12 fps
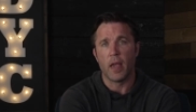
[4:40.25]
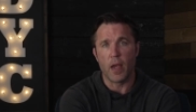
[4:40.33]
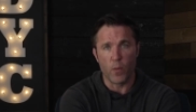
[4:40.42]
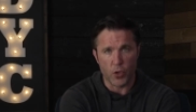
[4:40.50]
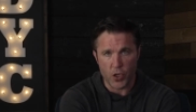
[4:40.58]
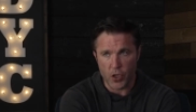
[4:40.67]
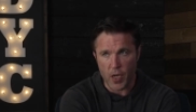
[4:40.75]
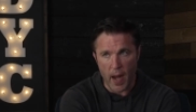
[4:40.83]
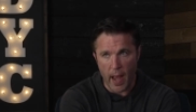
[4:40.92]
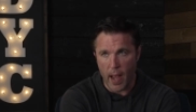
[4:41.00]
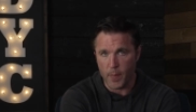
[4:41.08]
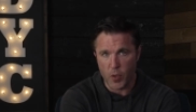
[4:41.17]
It was just an
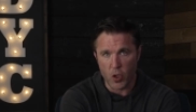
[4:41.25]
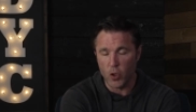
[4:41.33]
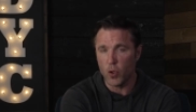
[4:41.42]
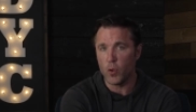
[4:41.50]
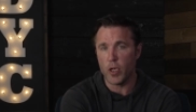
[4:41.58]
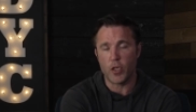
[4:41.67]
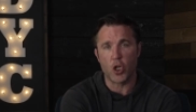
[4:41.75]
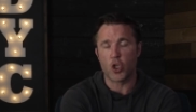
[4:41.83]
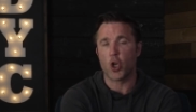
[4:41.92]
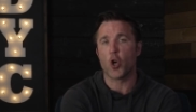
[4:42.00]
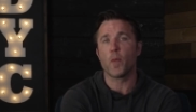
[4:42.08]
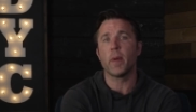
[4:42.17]
absolutely
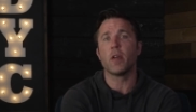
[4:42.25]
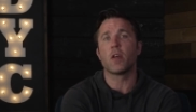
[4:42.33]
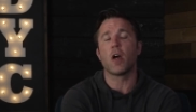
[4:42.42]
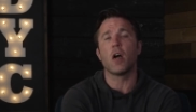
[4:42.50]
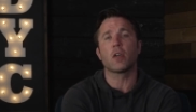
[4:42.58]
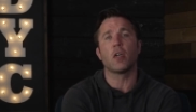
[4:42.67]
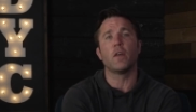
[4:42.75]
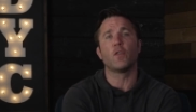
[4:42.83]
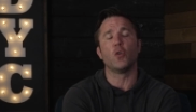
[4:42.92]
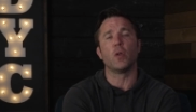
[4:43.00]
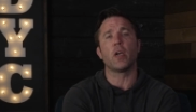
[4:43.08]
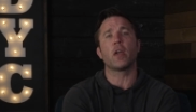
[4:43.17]
determined and dog-tough
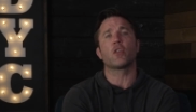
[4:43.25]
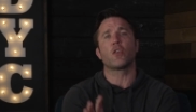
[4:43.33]
Juliana.